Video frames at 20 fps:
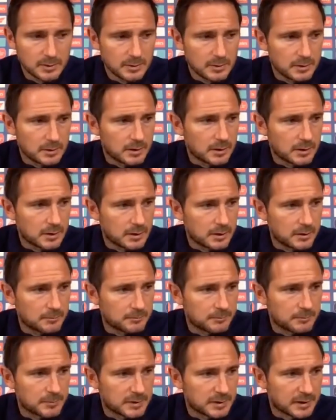
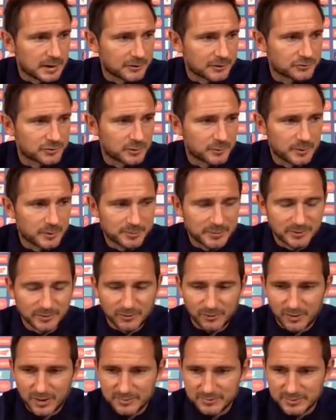in the country, we've been
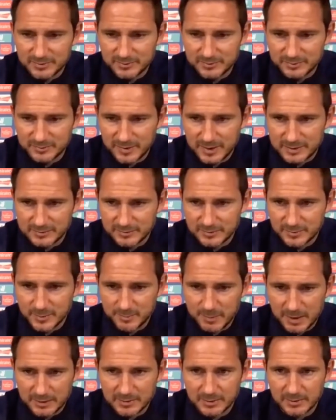craving fans to be
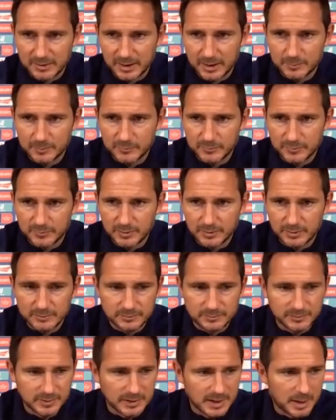back at games, for
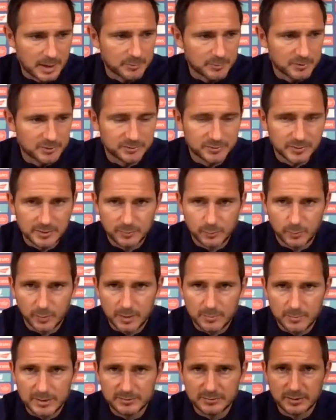the atmosphere, for what it
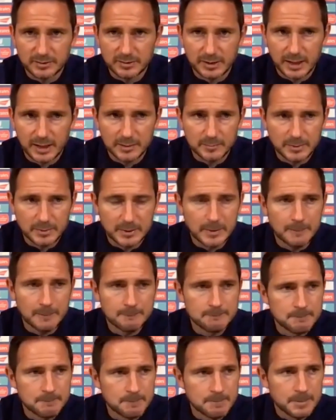means to the game here.
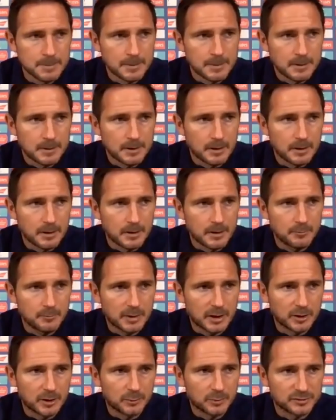
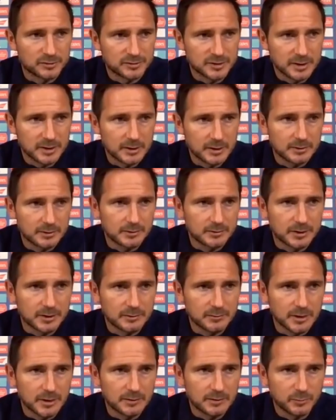And obviously,
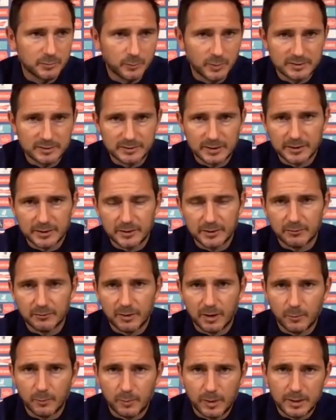if and when done in the
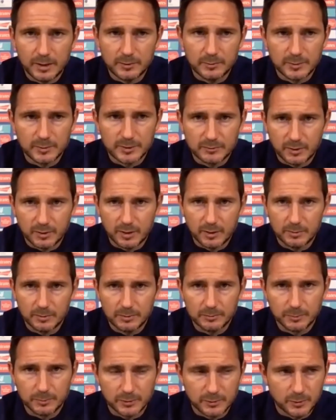right way, with the right
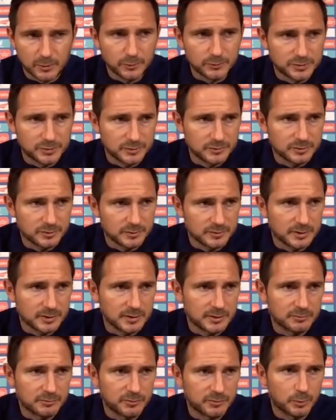precautions, I
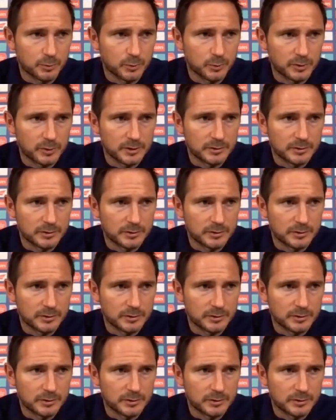think football,